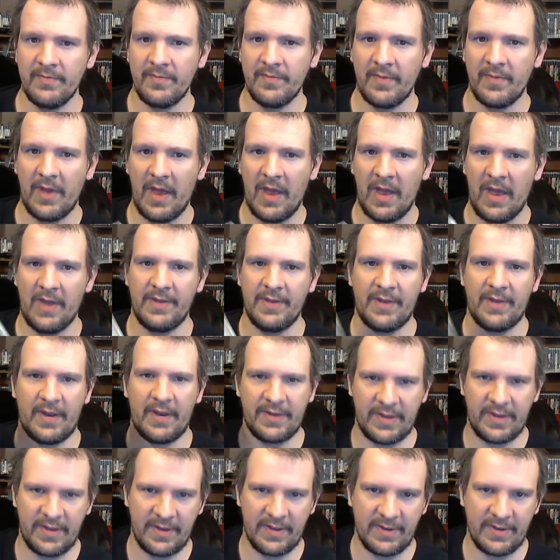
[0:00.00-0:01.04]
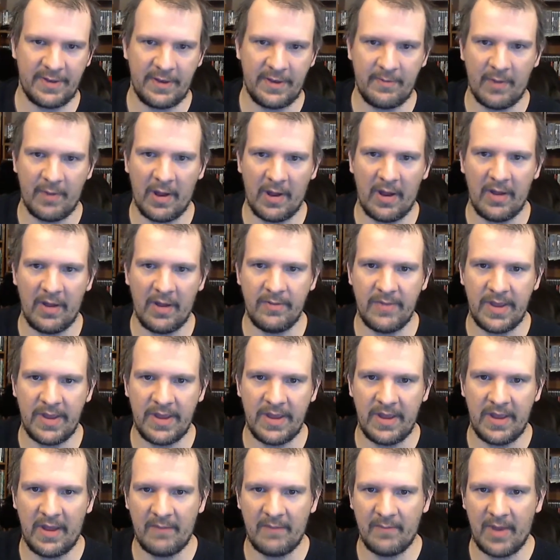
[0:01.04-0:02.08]
As I think you can see behind me,
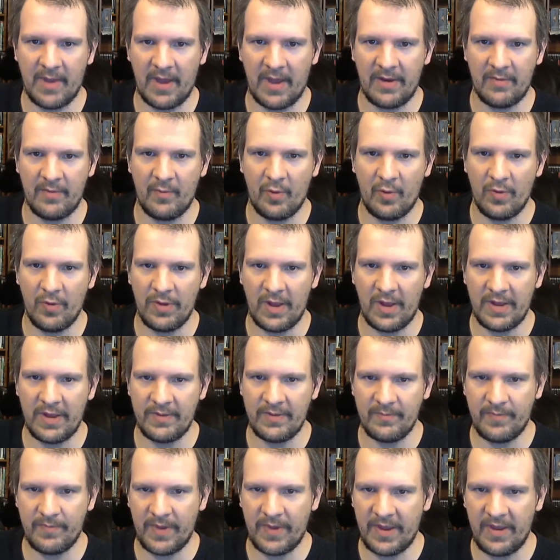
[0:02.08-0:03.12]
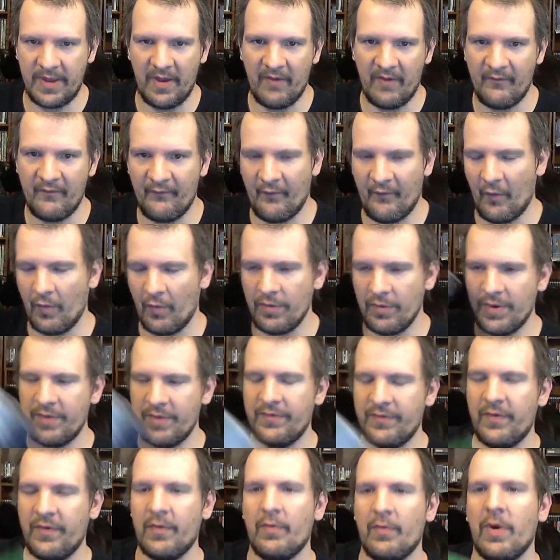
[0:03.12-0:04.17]
I'm kind of more like PS4 the
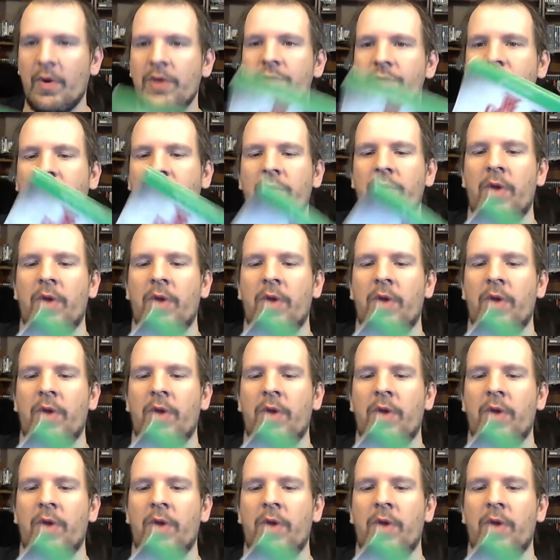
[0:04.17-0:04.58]
generation.